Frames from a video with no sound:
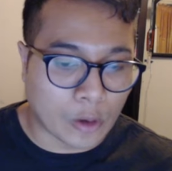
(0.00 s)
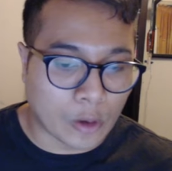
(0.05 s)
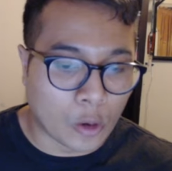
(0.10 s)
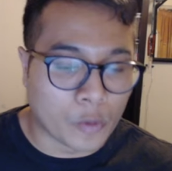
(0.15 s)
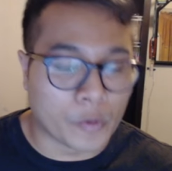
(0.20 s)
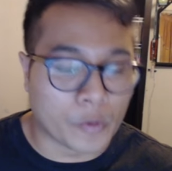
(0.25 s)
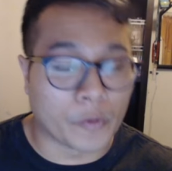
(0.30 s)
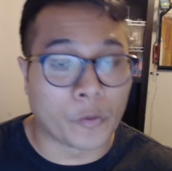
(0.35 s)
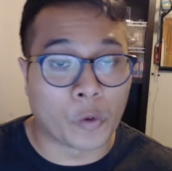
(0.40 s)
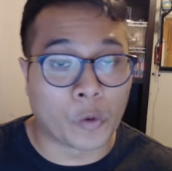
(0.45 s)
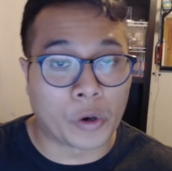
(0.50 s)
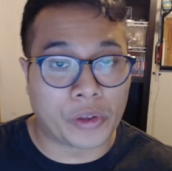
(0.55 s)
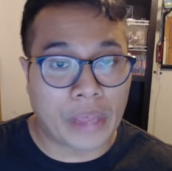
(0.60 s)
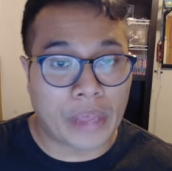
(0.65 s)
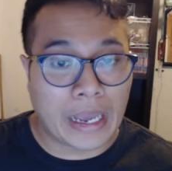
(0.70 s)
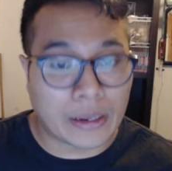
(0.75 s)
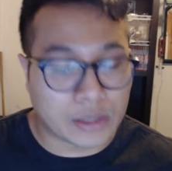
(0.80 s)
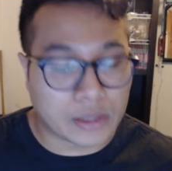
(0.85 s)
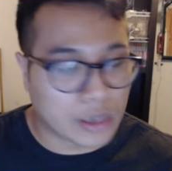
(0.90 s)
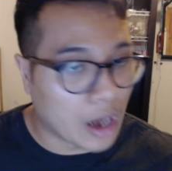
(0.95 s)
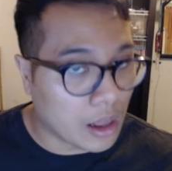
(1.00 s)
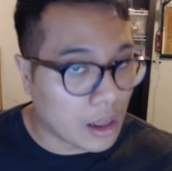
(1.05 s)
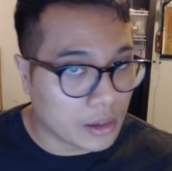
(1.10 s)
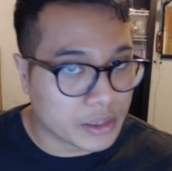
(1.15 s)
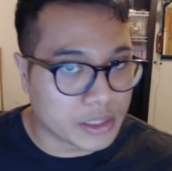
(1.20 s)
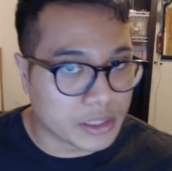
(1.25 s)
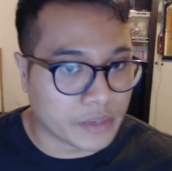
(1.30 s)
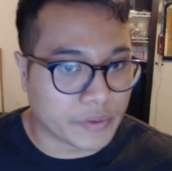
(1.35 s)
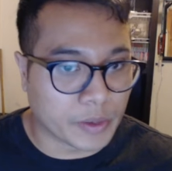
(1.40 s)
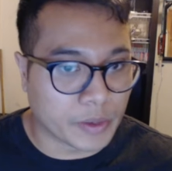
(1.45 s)
over
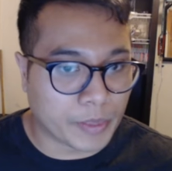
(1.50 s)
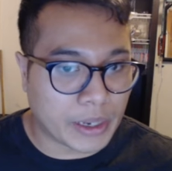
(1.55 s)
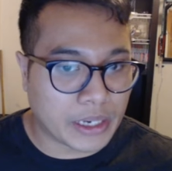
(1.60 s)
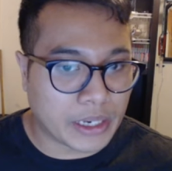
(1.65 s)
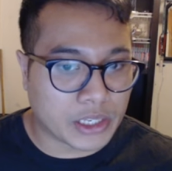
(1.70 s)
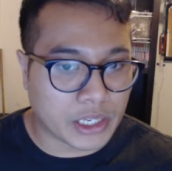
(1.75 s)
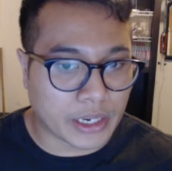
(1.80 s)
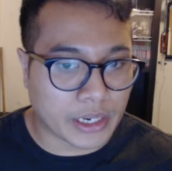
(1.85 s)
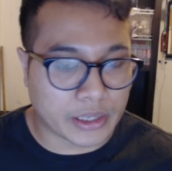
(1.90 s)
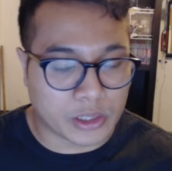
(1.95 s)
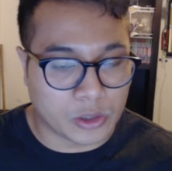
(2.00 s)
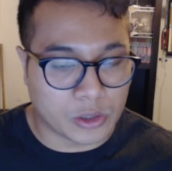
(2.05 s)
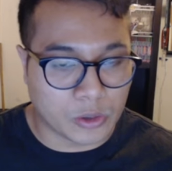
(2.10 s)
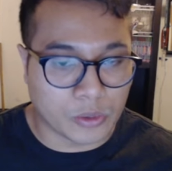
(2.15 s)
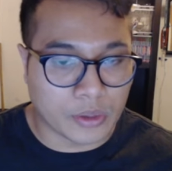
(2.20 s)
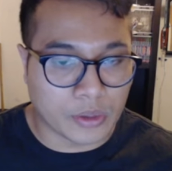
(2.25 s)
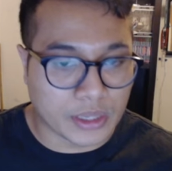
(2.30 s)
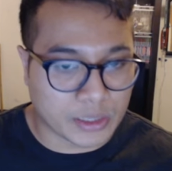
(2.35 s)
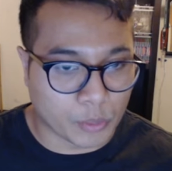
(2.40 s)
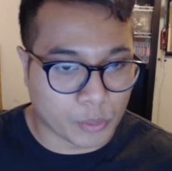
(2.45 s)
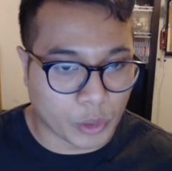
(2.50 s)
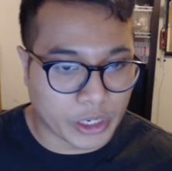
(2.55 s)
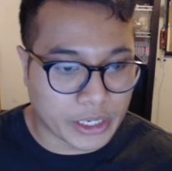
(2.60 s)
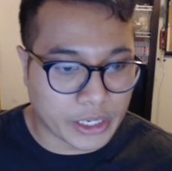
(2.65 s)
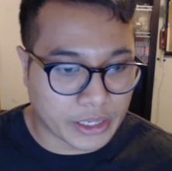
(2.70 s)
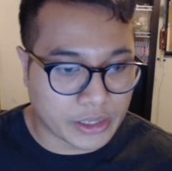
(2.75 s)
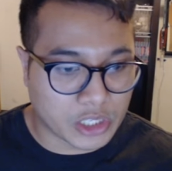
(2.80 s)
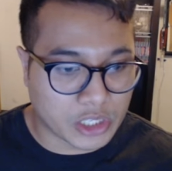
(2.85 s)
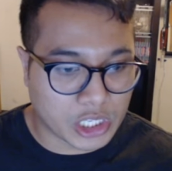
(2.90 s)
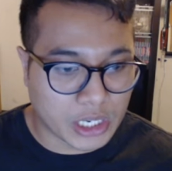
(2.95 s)
$4,000 of your paycheck to this
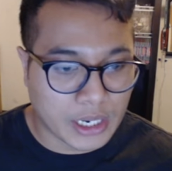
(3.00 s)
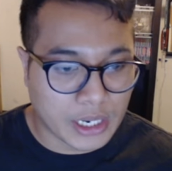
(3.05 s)
mortgage